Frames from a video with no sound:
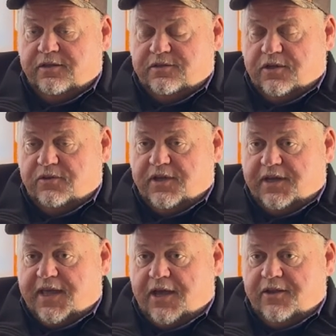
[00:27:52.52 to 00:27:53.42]
So the
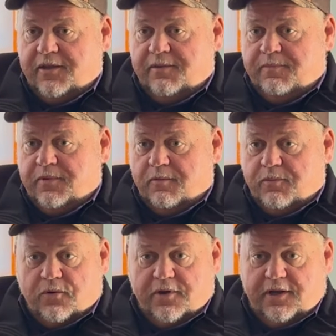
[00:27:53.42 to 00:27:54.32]
county
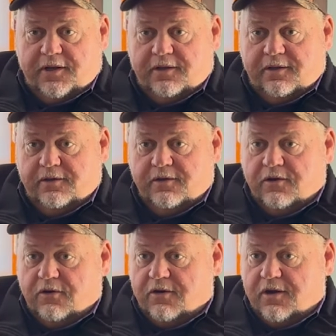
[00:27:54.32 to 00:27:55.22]
appointed
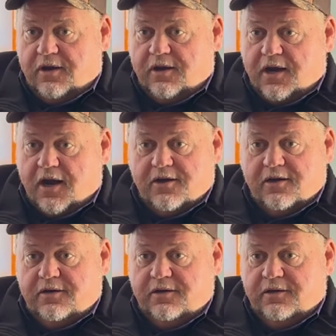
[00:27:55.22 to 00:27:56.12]
or
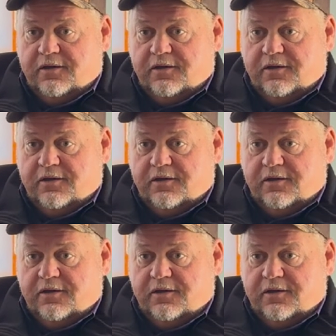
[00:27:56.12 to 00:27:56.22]
hired